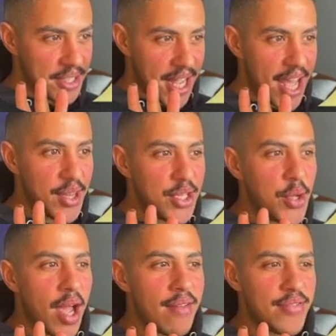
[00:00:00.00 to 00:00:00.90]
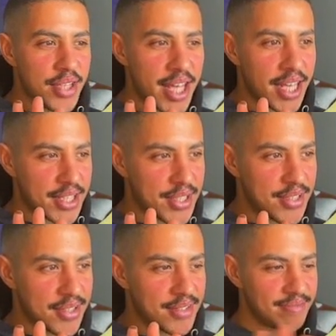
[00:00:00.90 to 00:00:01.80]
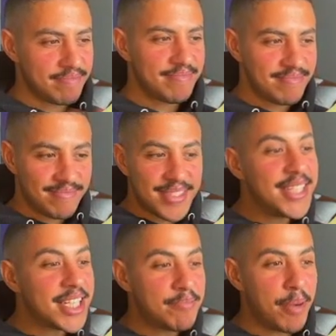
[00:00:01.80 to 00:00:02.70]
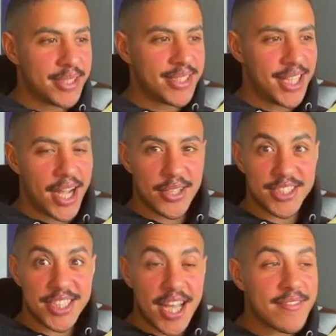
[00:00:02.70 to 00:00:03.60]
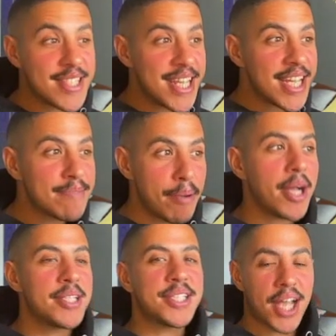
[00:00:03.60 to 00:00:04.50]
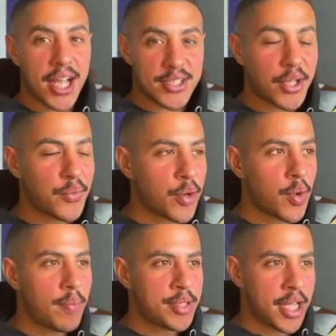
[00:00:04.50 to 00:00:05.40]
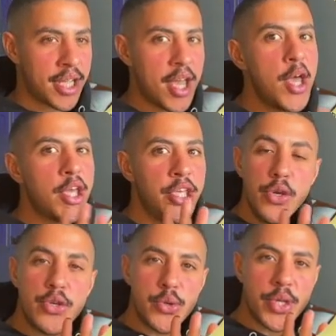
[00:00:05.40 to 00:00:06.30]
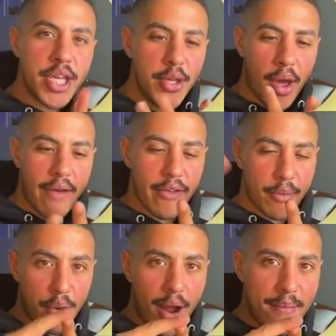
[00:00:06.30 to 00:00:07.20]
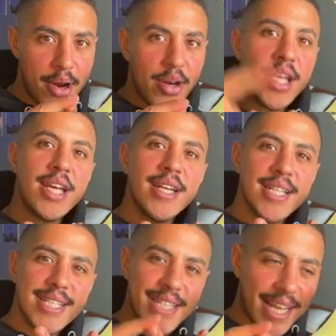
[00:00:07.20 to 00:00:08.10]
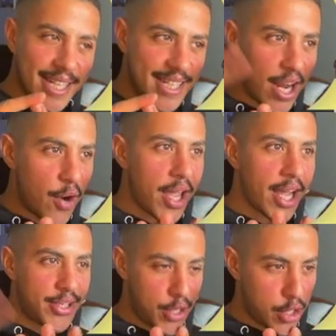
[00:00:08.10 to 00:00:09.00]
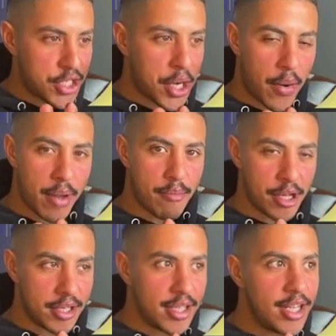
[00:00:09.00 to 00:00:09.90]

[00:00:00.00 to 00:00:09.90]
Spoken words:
and then you have the links. 6 button styles. You have 6 button styles on one website. Usually you have your primary, secondary, and tertiary button.